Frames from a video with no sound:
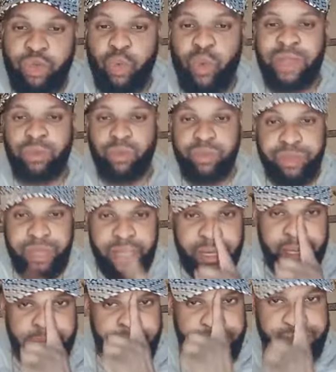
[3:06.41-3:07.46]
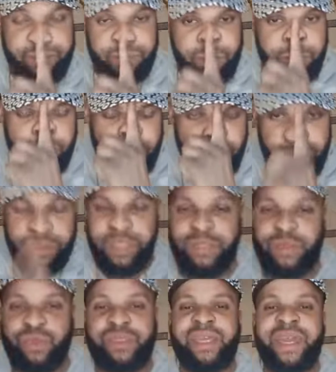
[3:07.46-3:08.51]
You are no belly.
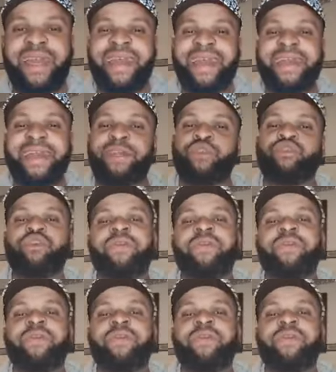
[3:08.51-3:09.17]
You say, you're